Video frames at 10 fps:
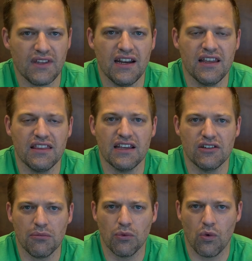And I think,
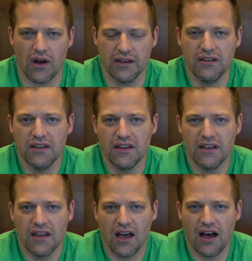number one,
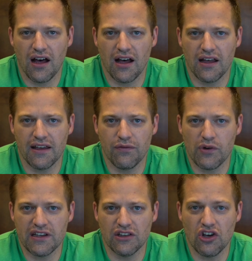uh, if
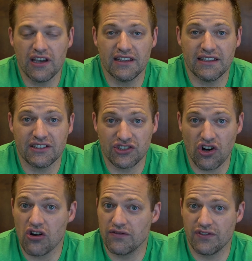we look at the
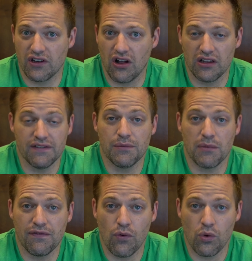start of the call, even
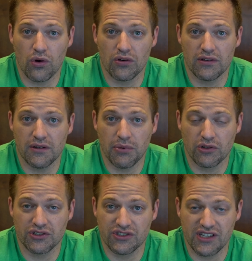before the
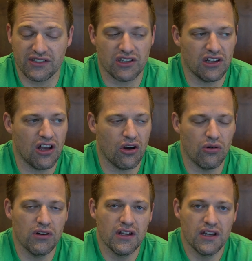person says
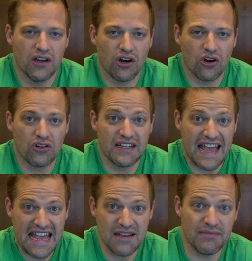hello, her
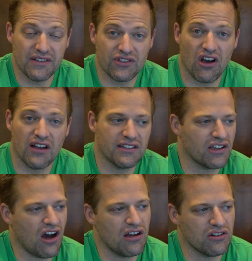name is on the
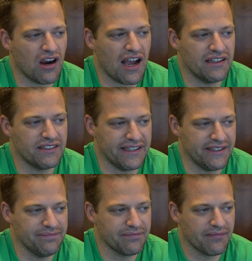caller ID